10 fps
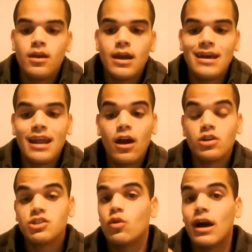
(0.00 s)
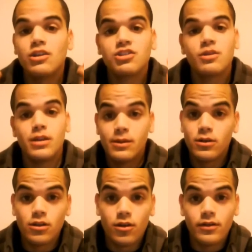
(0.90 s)
And I used the
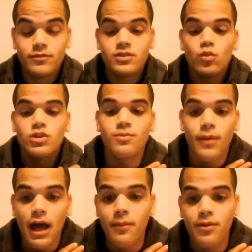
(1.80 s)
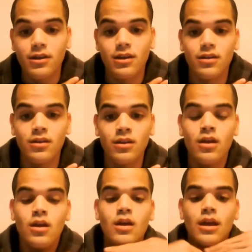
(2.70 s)
manipulatives, which in my opinion
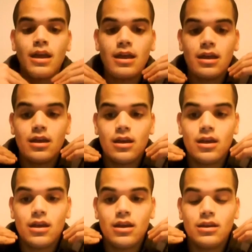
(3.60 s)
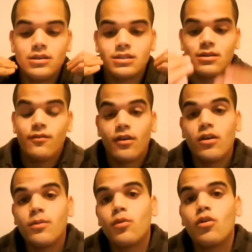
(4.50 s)
is very
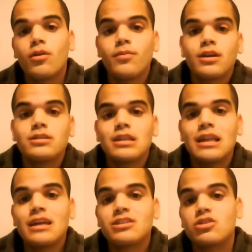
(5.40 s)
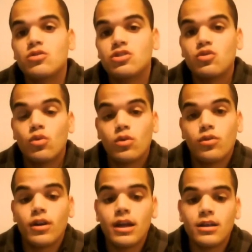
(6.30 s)
important because it allows the students to work with
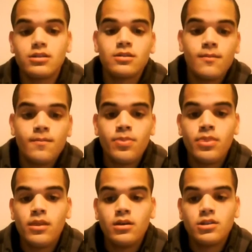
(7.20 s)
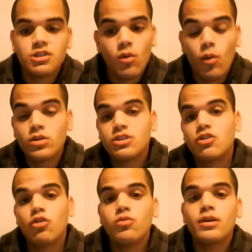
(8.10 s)
their hands. Someone once
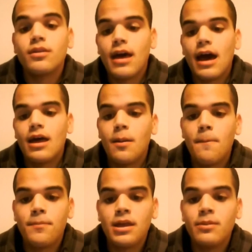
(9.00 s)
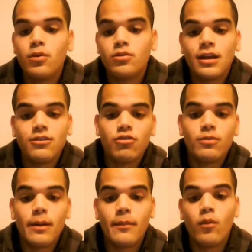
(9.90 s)
told me that people tend to
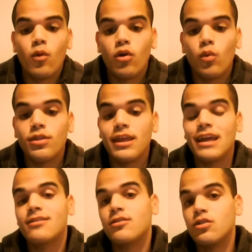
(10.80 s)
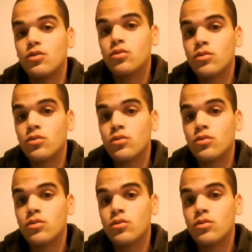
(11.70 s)
remember more what they get to do,